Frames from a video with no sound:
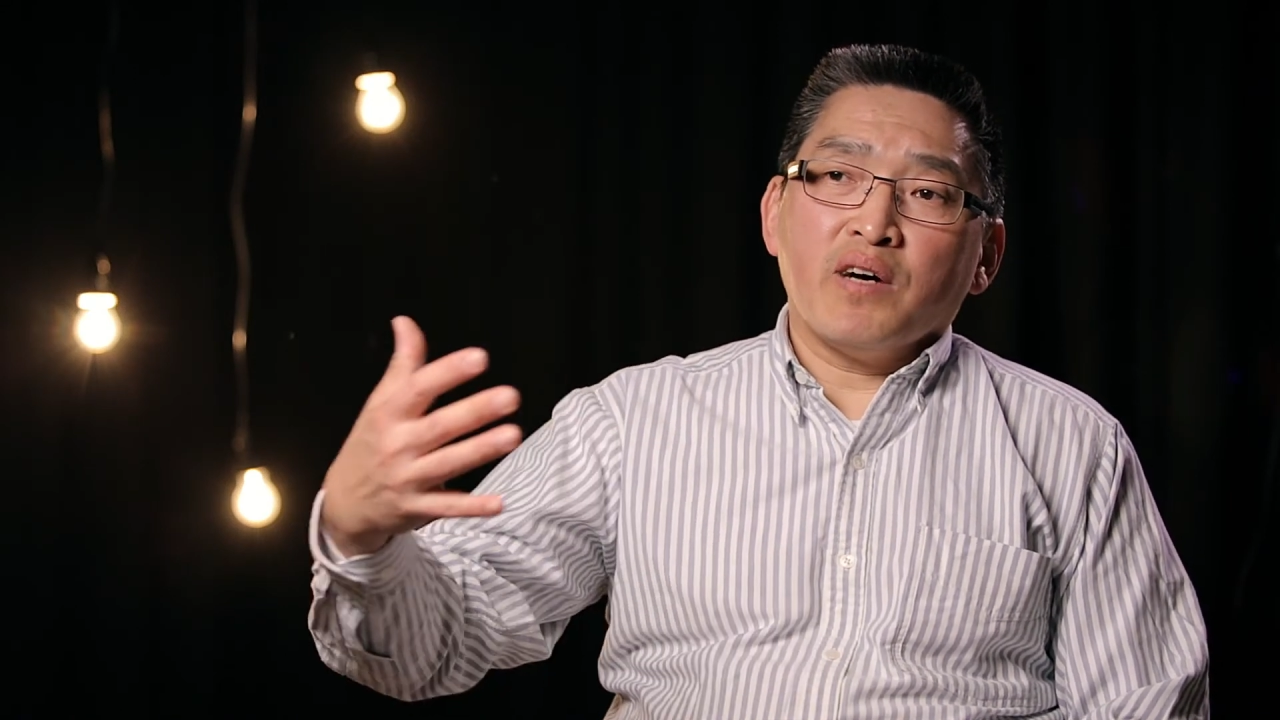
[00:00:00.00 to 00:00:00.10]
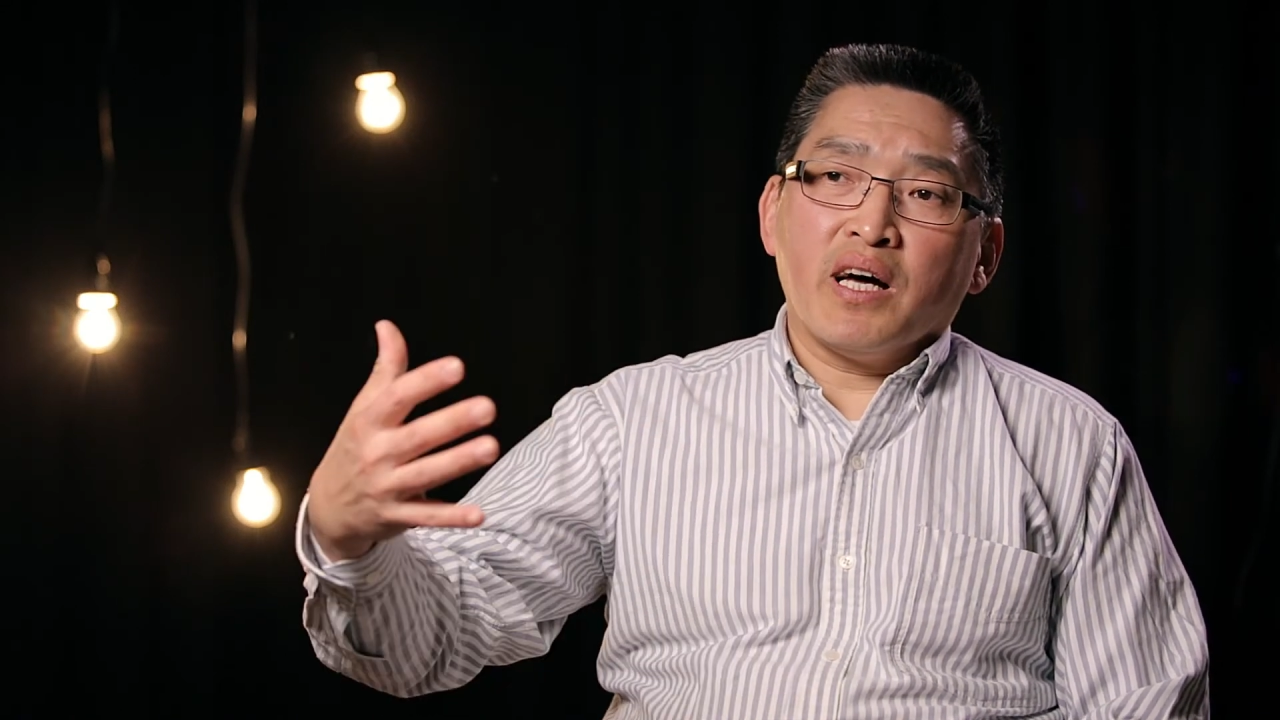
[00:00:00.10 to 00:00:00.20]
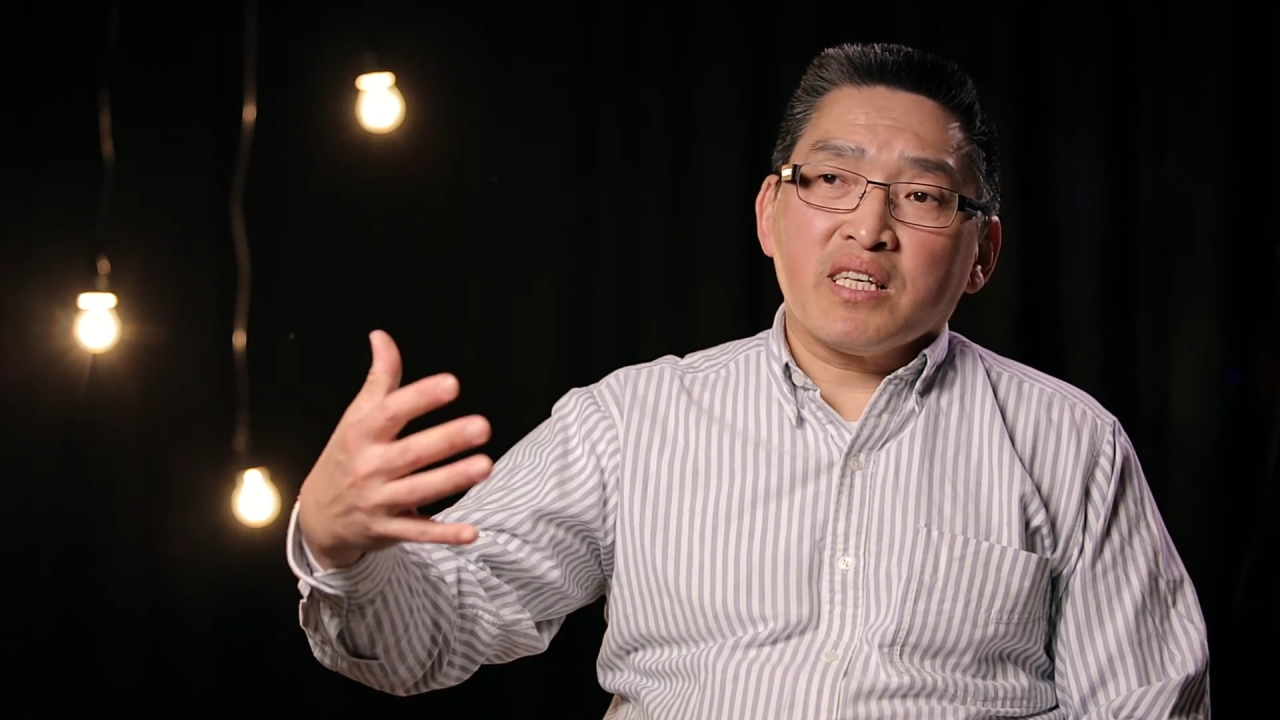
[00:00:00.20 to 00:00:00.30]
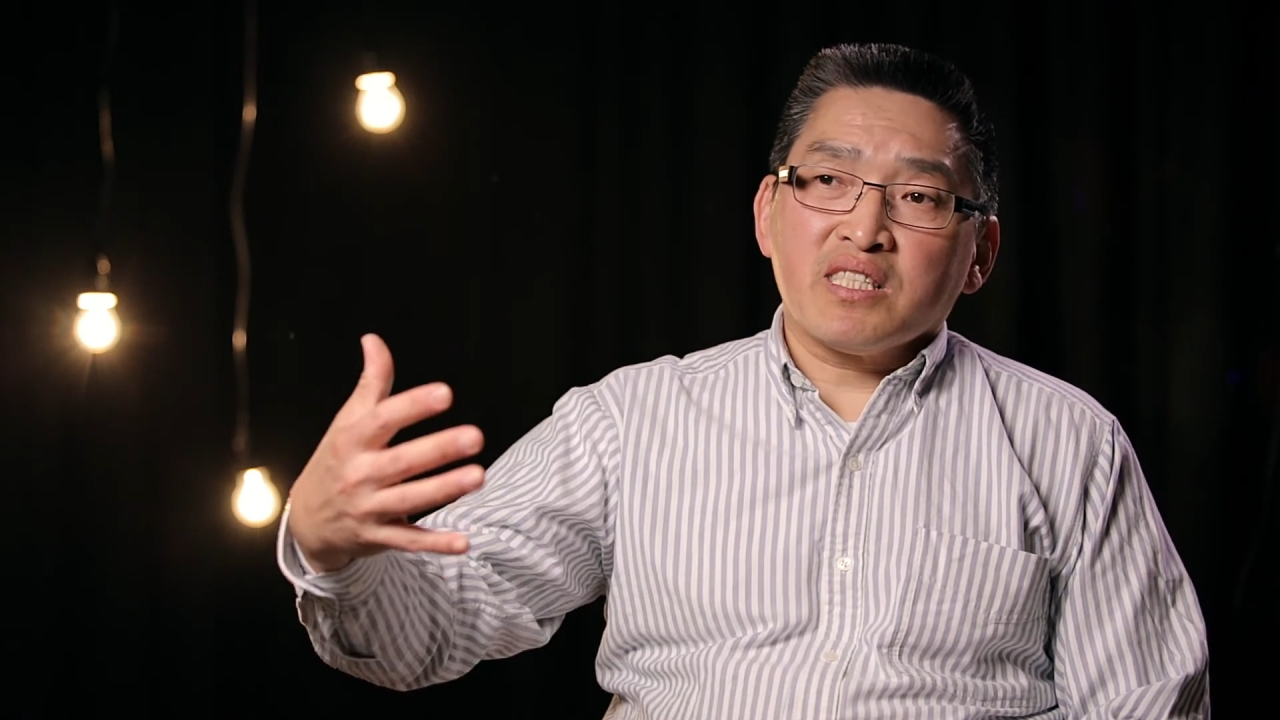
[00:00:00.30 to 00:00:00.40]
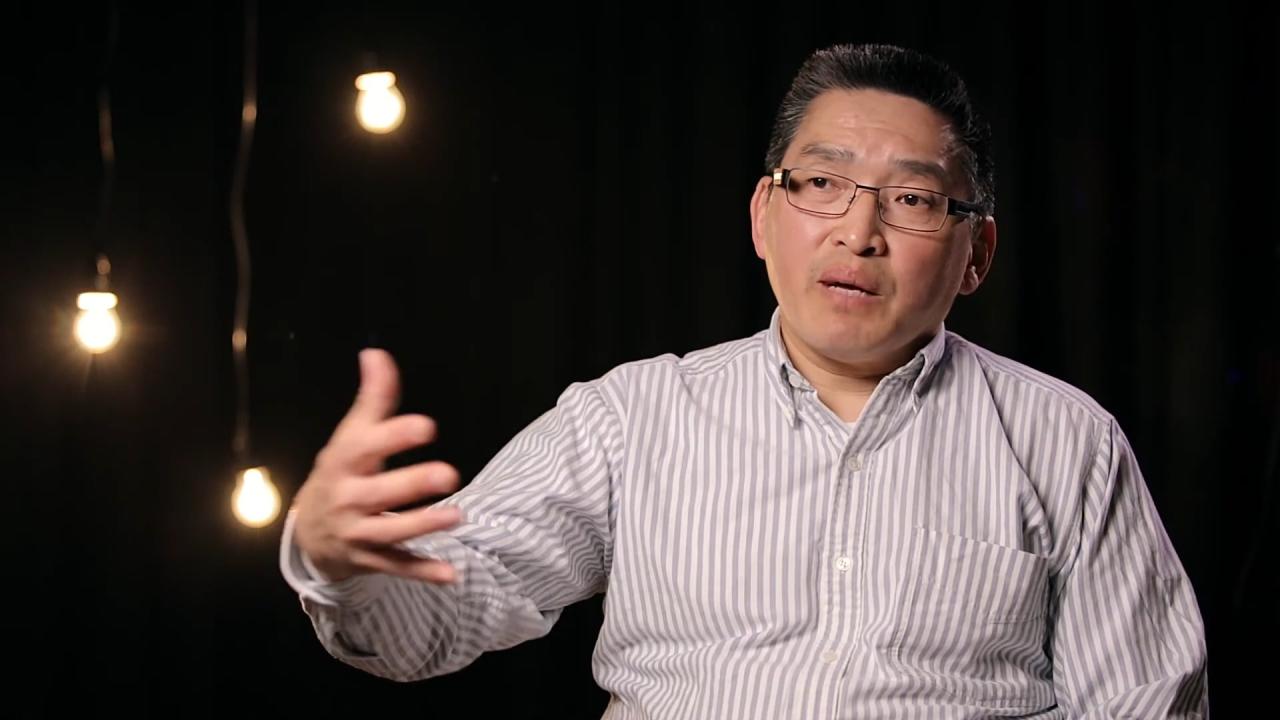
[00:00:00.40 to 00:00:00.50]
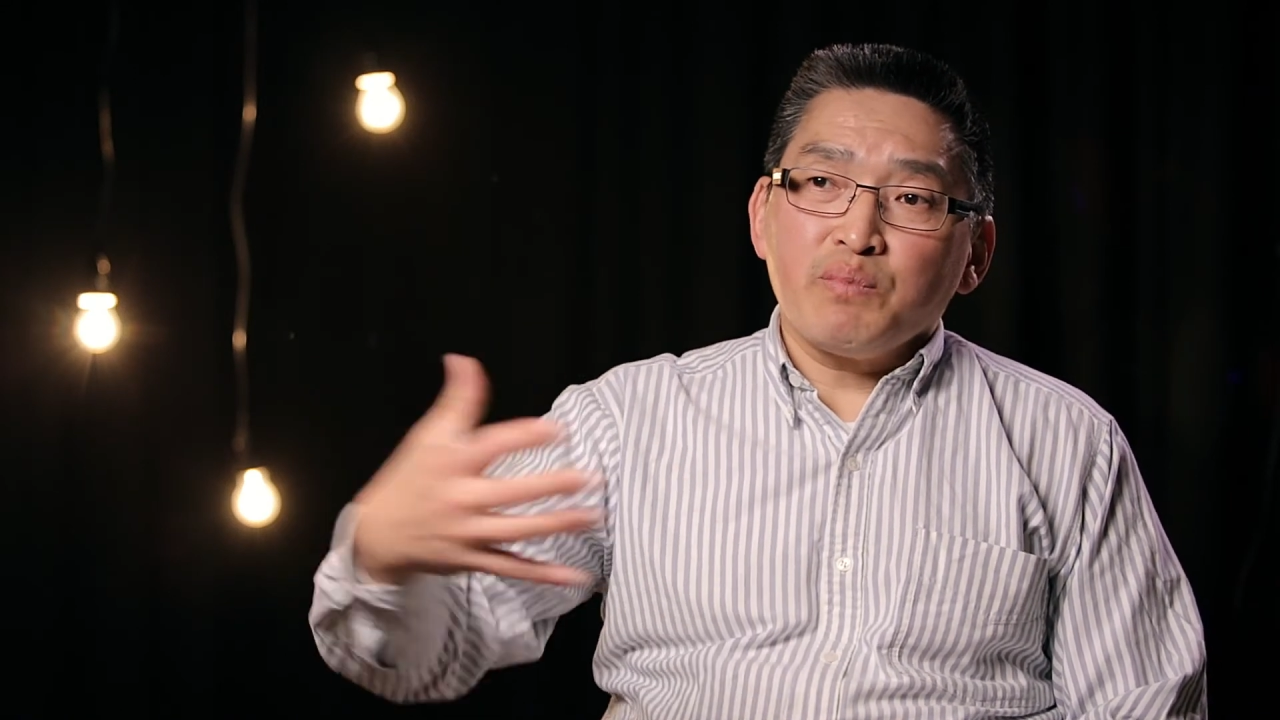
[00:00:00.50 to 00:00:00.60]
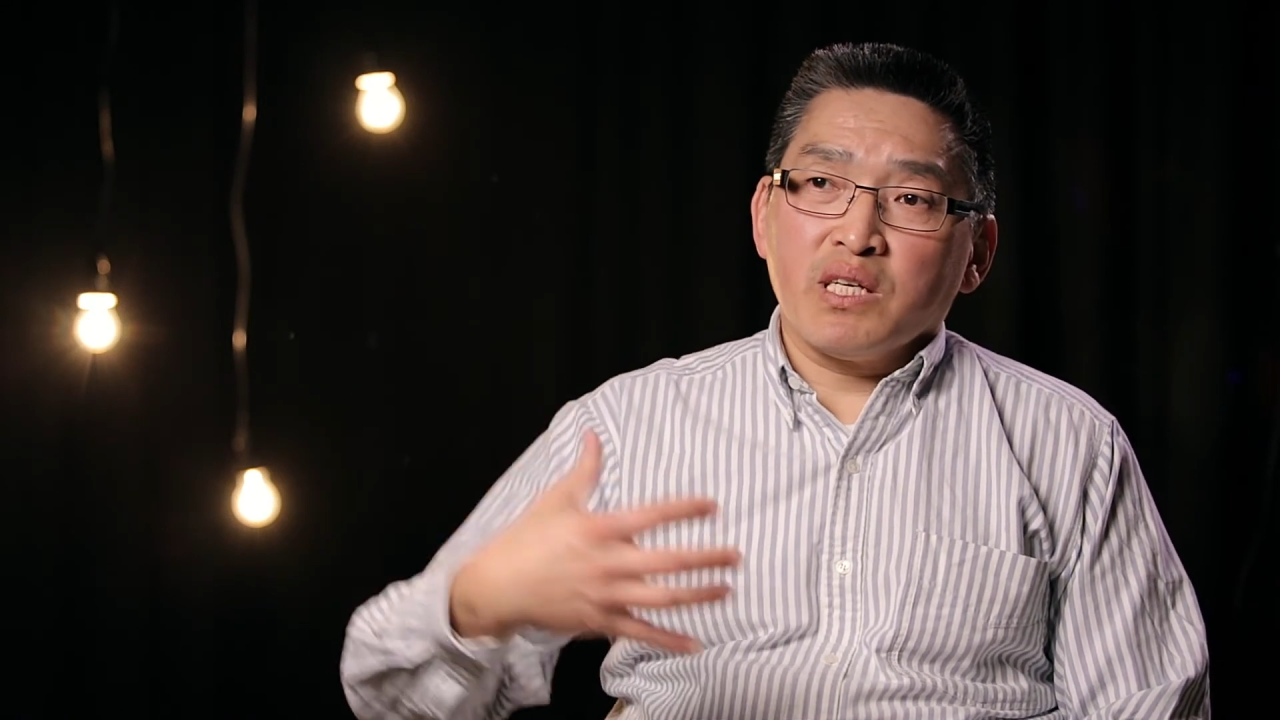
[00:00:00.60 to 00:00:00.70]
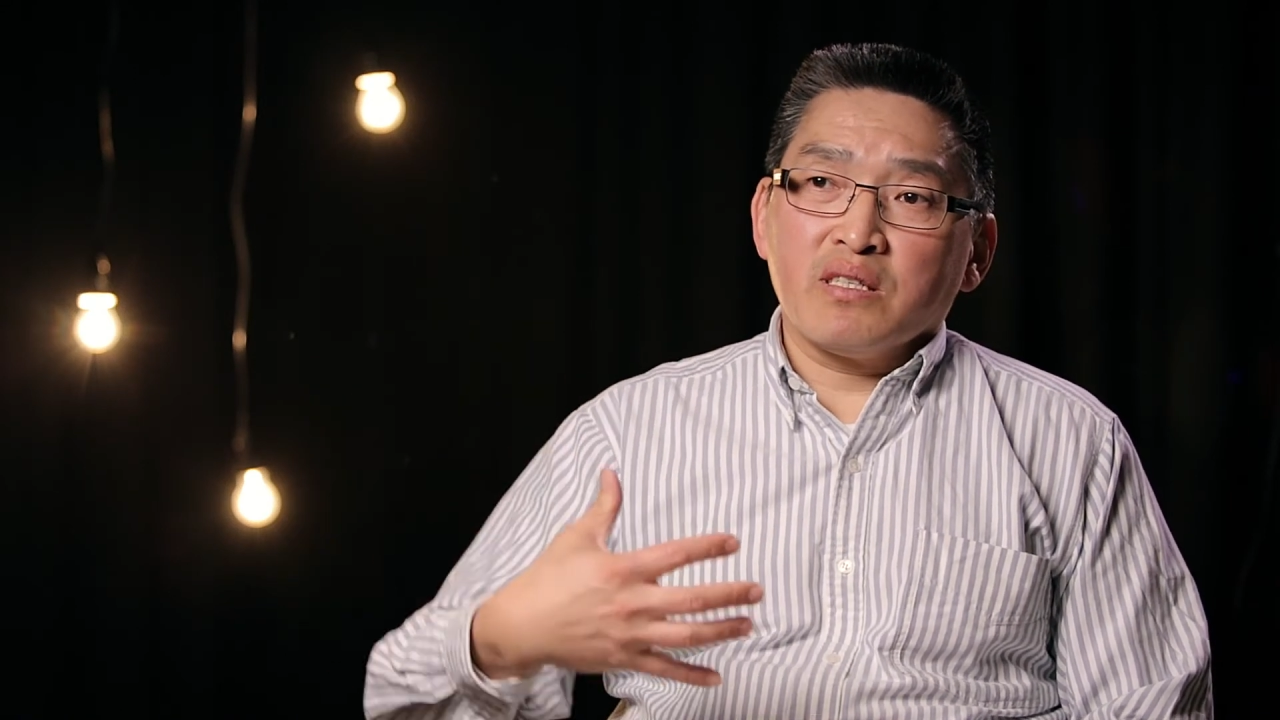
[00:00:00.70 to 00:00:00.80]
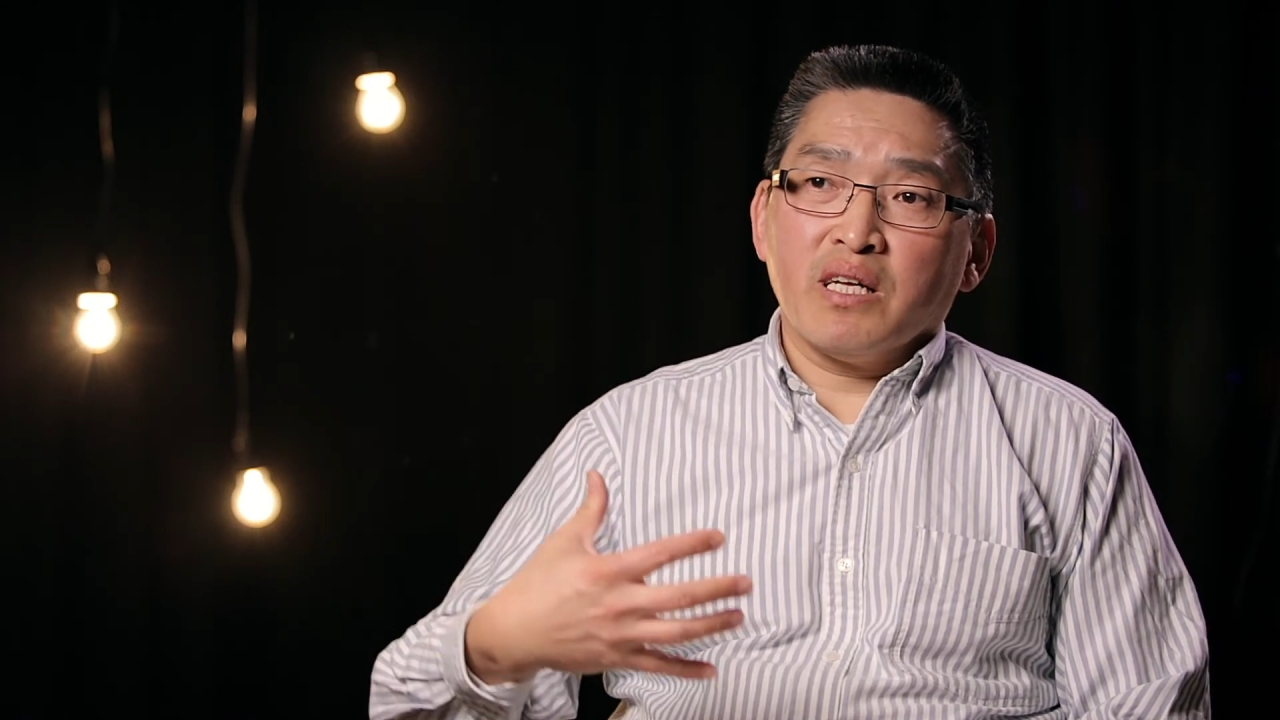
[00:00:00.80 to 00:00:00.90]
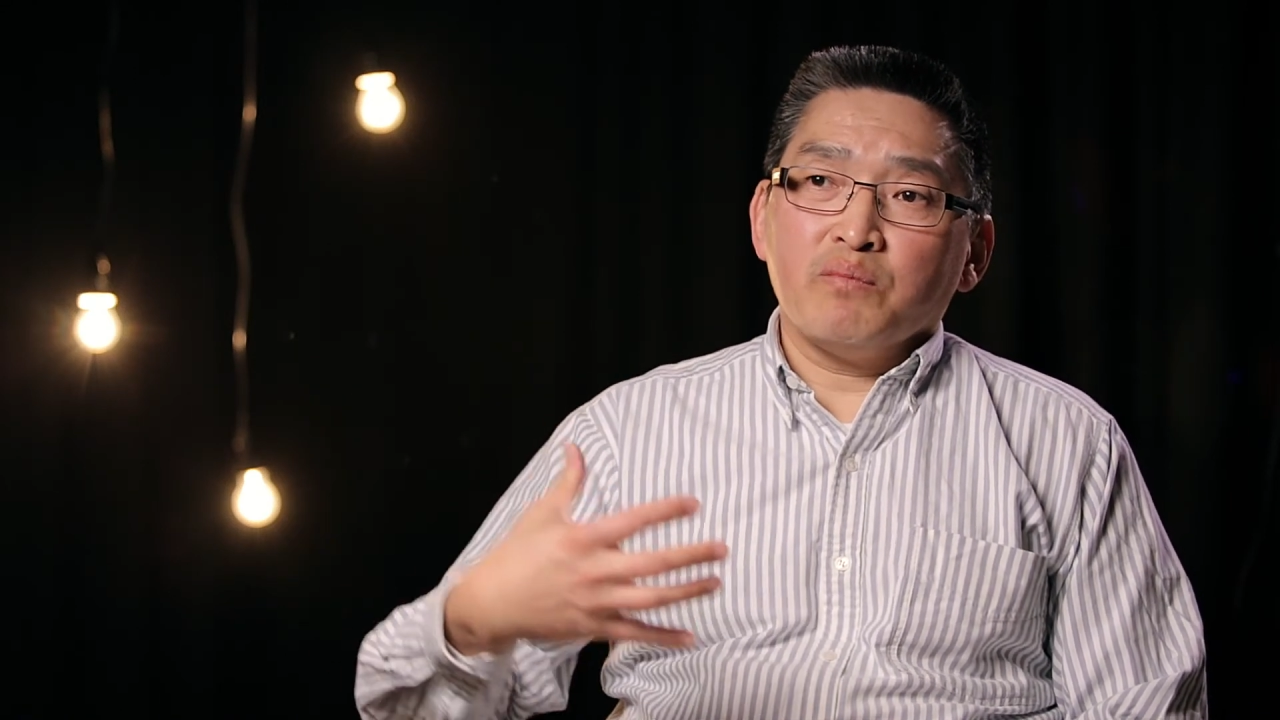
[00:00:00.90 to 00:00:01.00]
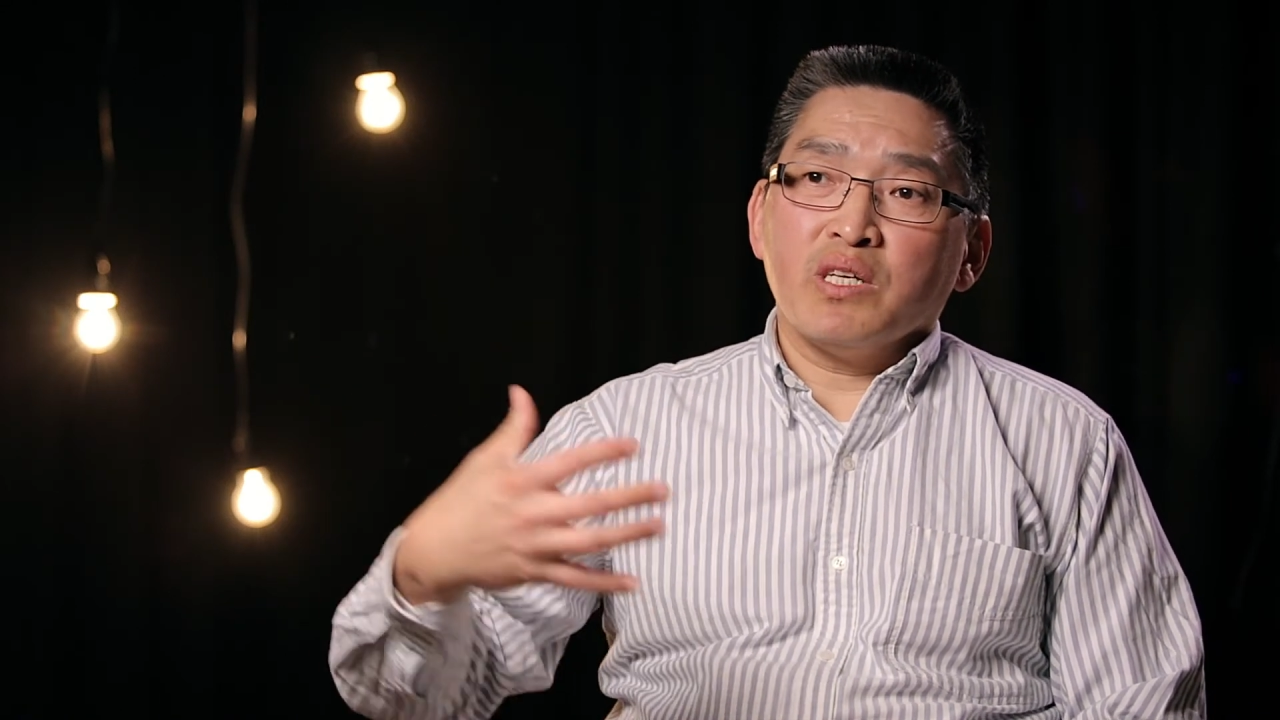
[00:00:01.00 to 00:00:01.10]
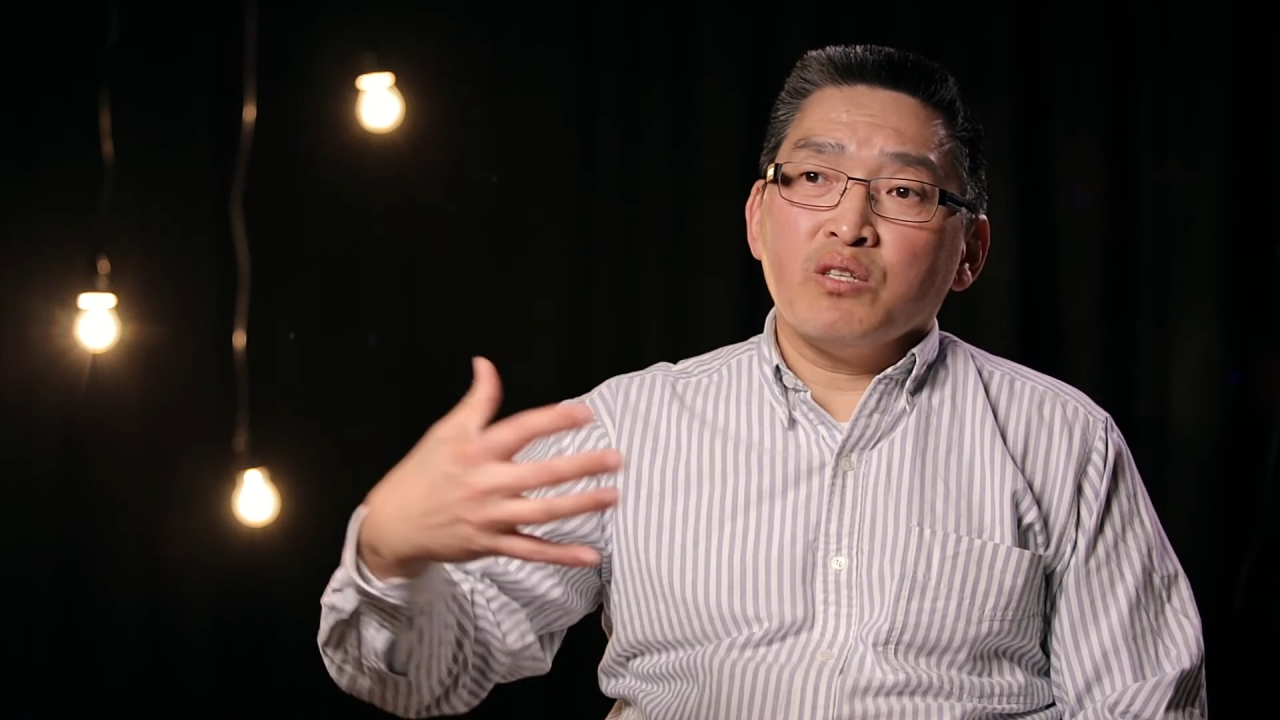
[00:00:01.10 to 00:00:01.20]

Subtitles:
accepting them